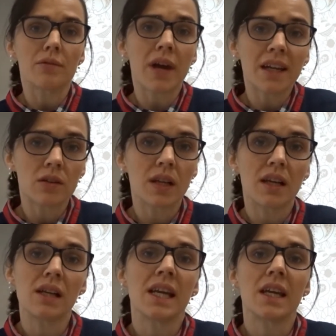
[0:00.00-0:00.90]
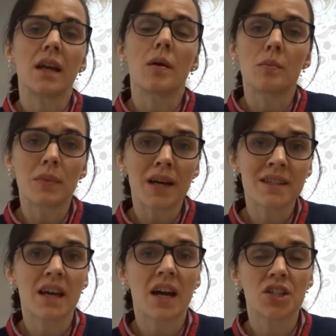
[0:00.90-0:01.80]
regularly
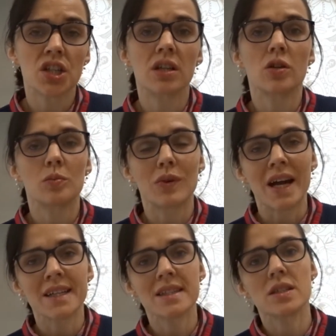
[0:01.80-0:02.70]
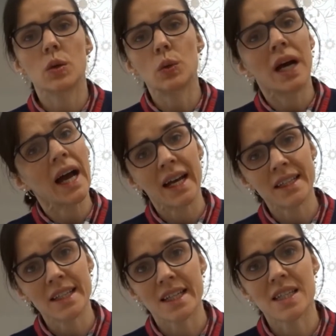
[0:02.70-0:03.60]
massaging your breasts or
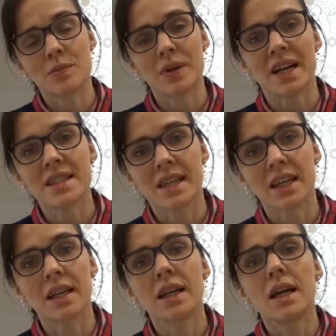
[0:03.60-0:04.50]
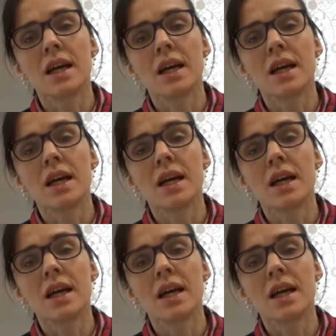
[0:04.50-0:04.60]
hand expressing